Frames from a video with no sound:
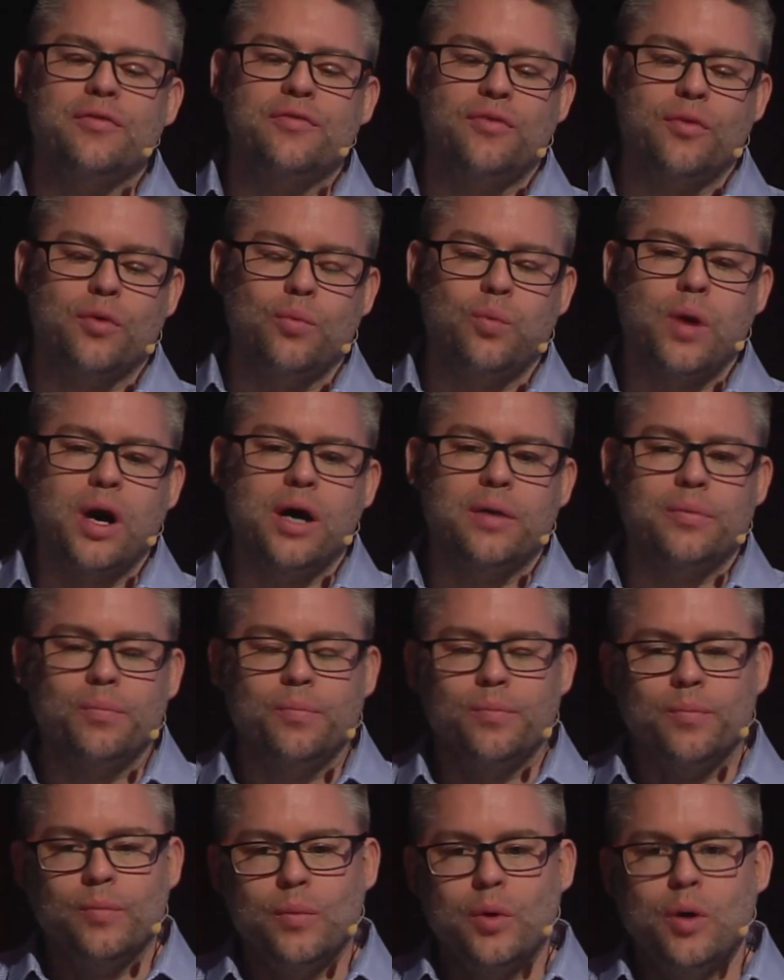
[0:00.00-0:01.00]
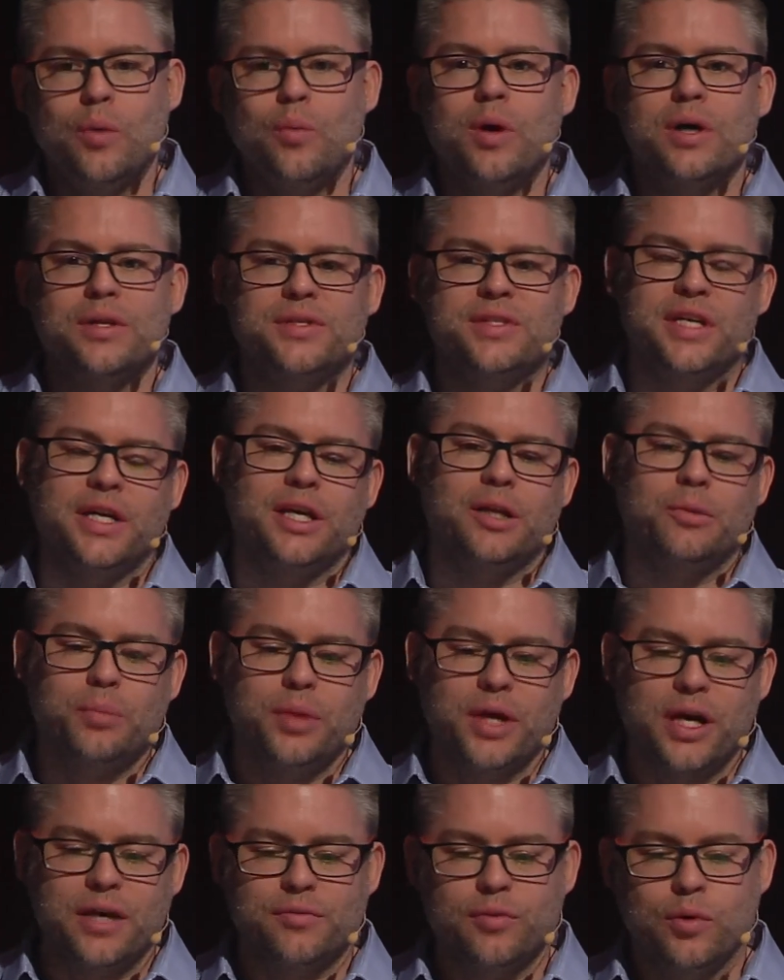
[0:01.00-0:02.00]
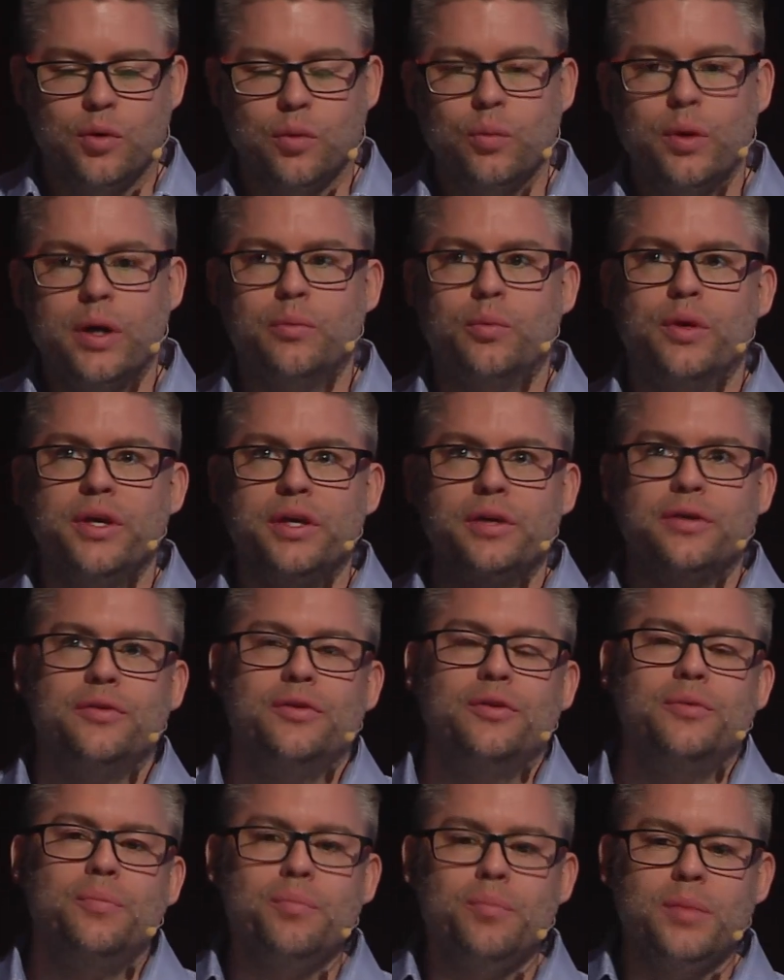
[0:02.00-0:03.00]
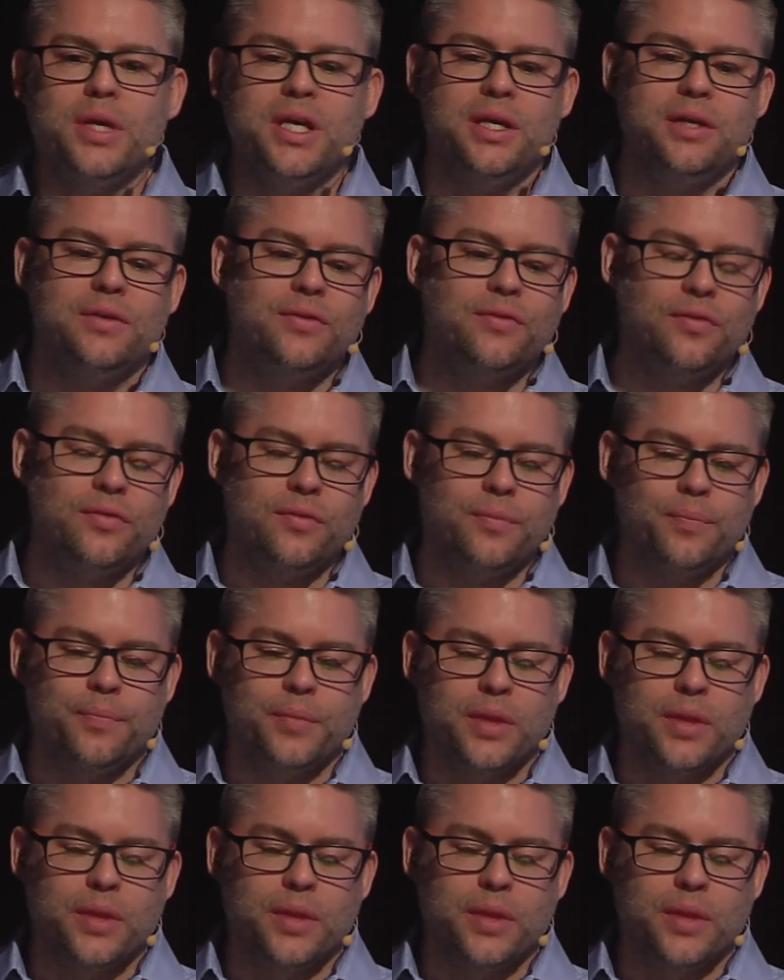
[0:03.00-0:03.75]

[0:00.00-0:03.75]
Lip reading: for one single platform where we could meet